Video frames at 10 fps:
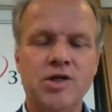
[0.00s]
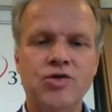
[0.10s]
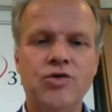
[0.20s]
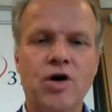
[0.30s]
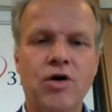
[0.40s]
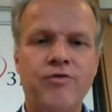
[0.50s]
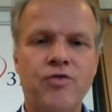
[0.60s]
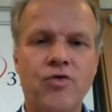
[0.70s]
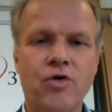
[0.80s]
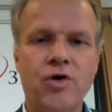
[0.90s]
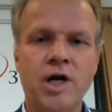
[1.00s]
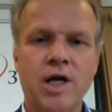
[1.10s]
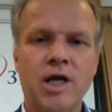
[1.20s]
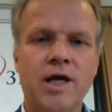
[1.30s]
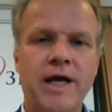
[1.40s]
to go for
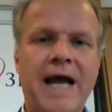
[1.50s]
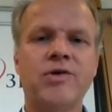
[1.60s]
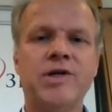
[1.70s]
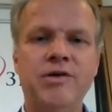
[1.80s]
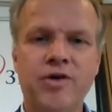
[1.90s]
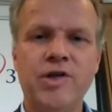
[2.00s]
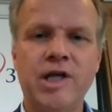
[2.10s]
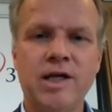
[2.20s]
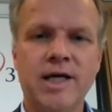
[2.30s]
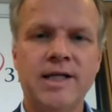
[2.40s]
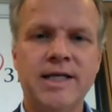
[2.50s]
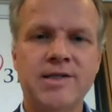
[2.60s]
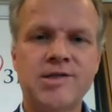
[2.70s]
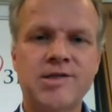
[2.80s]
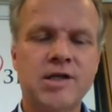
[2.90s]
equity funding, and
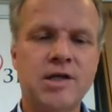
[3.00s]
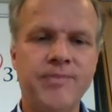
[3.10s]
that's